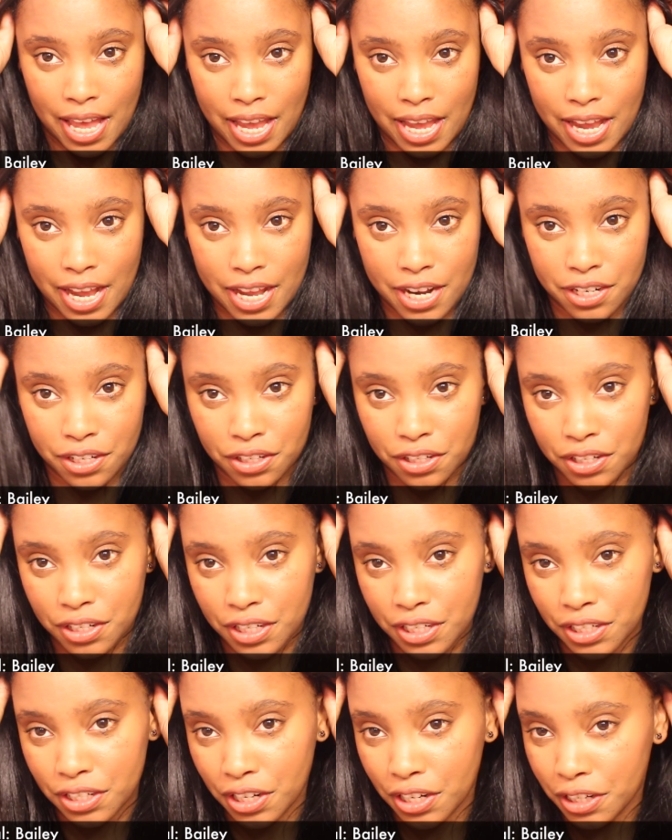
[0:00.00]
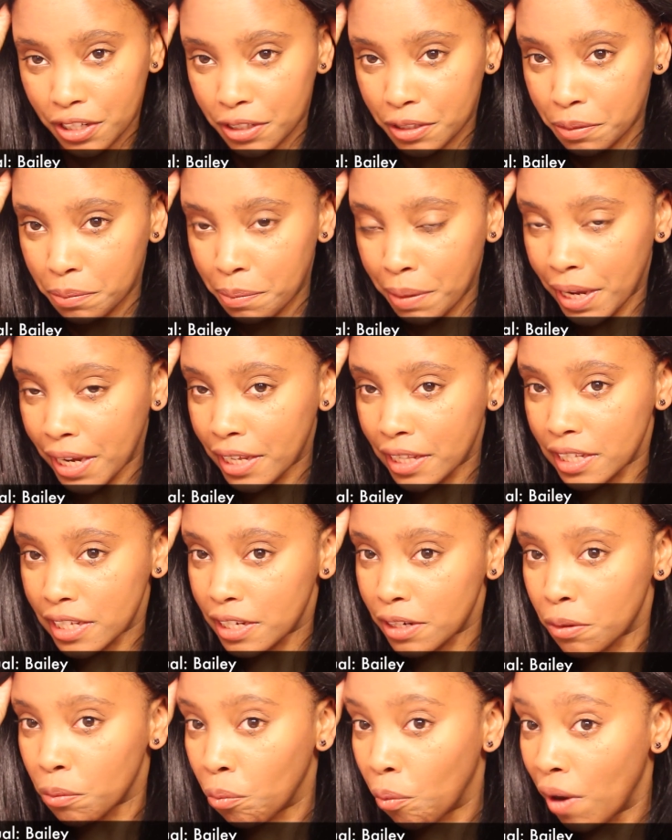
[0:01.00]
and you're going to turn
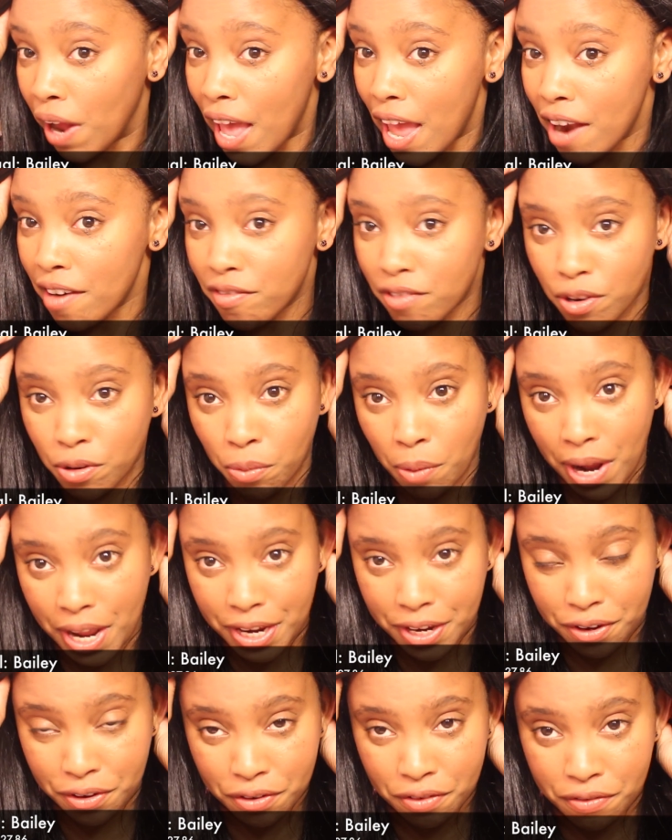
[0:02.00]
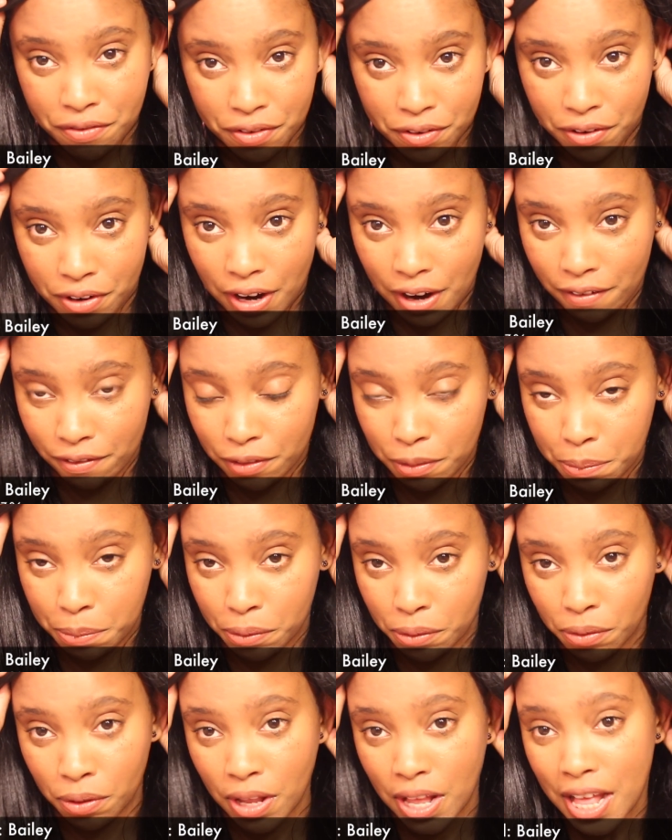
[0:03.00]
Bailey whatever way you feel
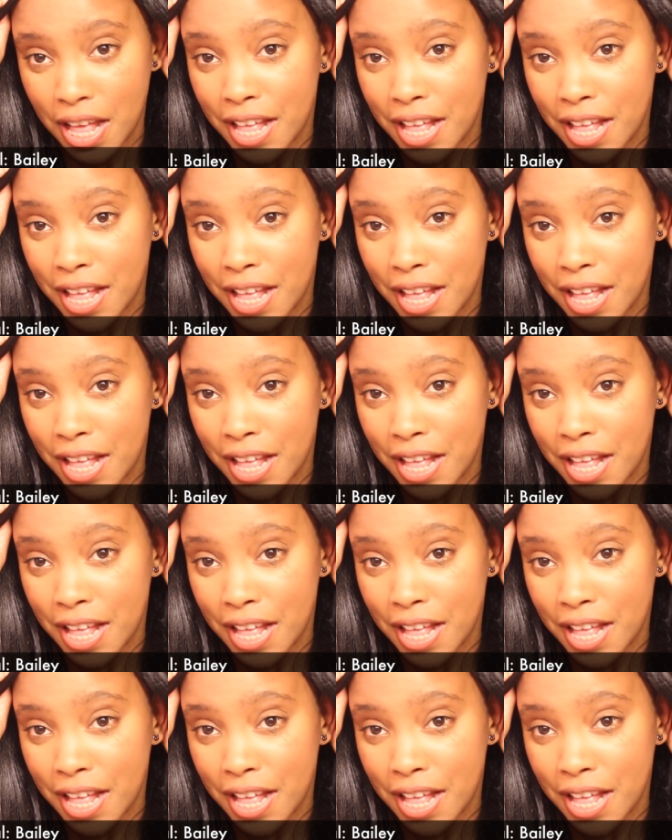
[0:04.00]
comfortable